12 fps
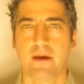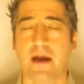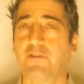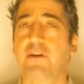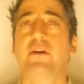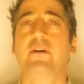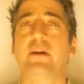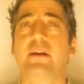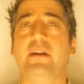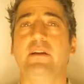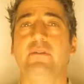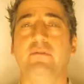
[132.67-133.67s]
I've
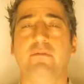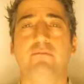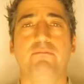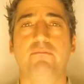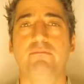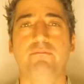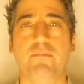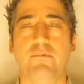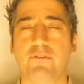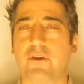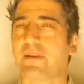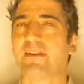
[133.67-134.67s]
generated
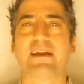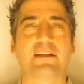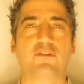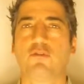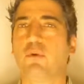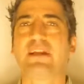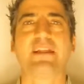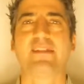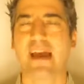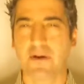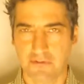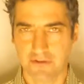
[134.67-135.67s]
something like
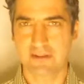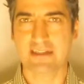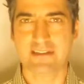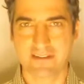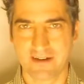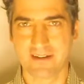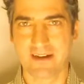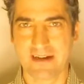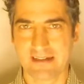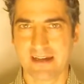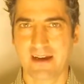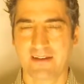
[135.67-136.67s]
20,000 leads
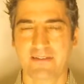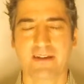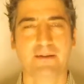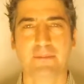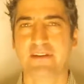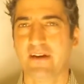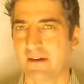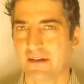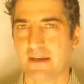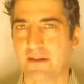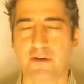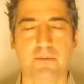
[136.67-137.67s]
online, guys. And let me tell
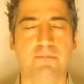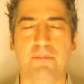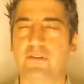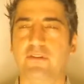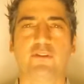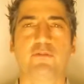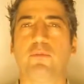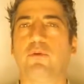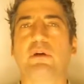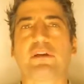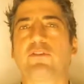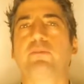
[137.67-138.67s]
you, your business
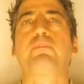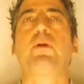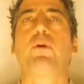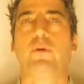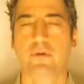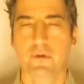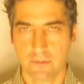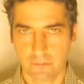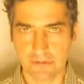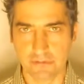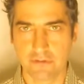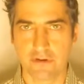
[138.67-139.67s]
will explode
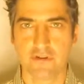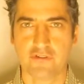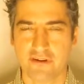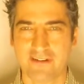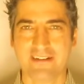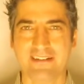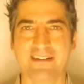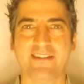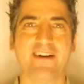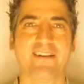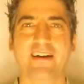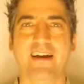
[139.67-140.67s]
when you start to generate leads
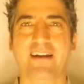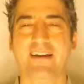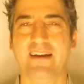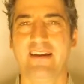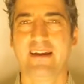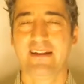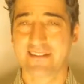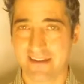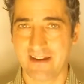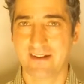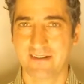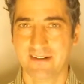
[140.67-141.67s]
online at
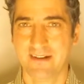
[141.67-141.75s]
scale.